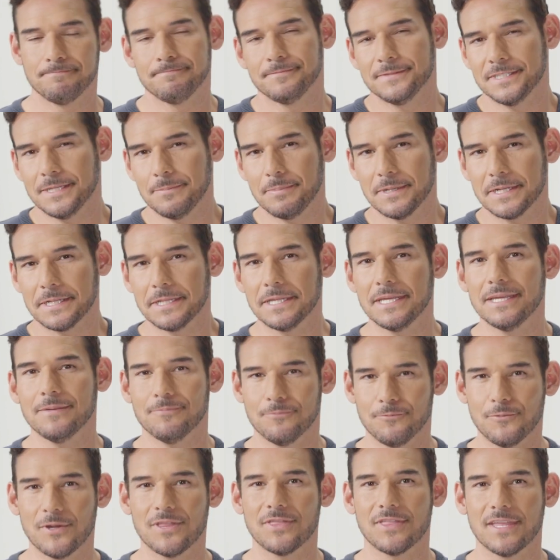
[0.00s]
typically
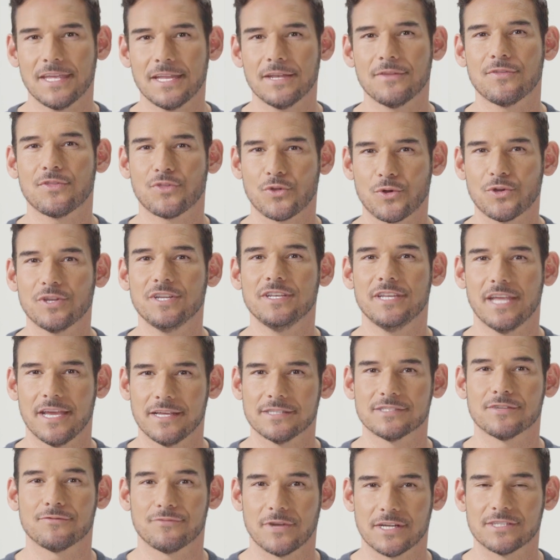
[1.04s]
within 30
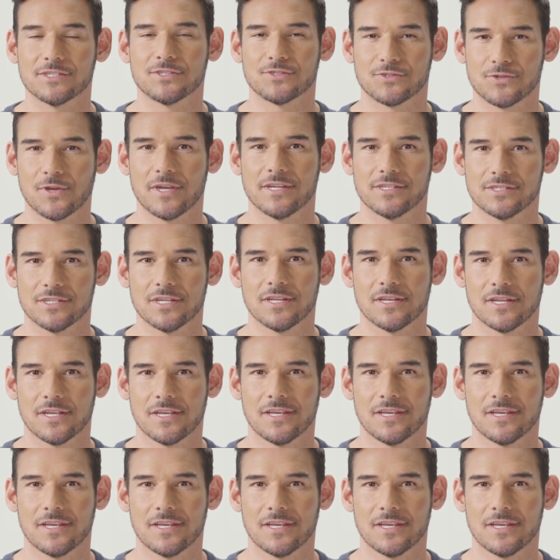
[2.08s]
days of registration.